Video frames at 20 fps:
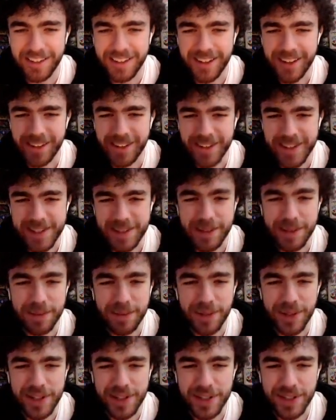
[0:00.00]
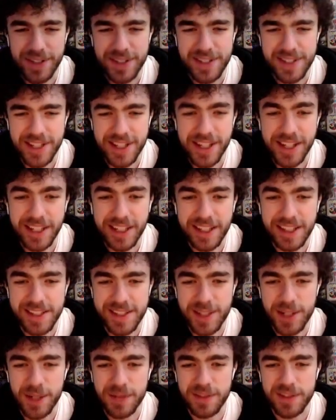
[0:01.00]
Anyway, summon Protos, targeting
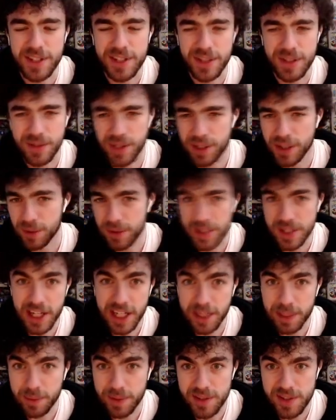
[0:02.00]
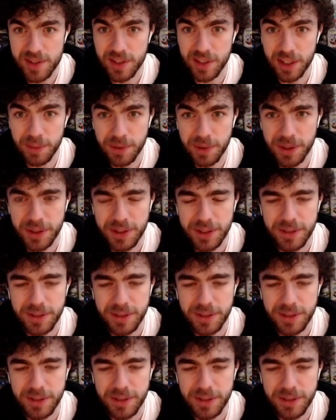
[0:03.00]
itself to destroy all Dark Monsters on the board.